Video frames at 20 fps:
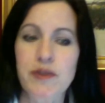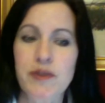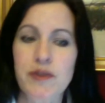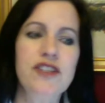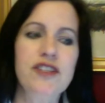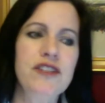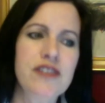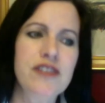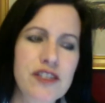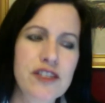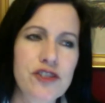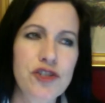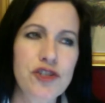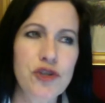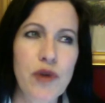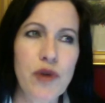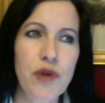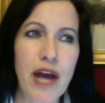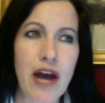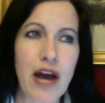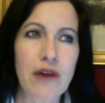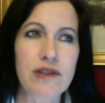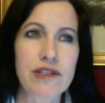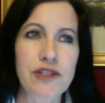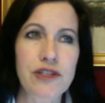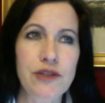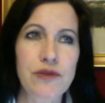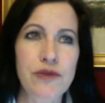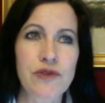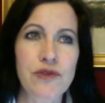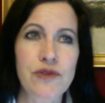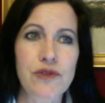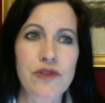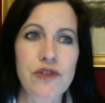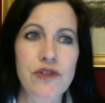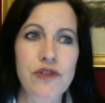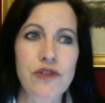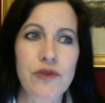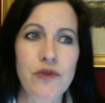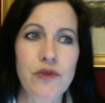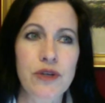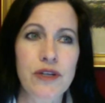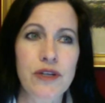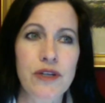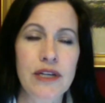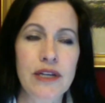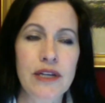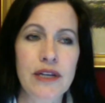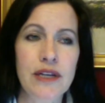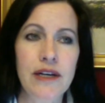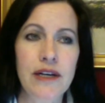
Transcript: but she teaches you how to use your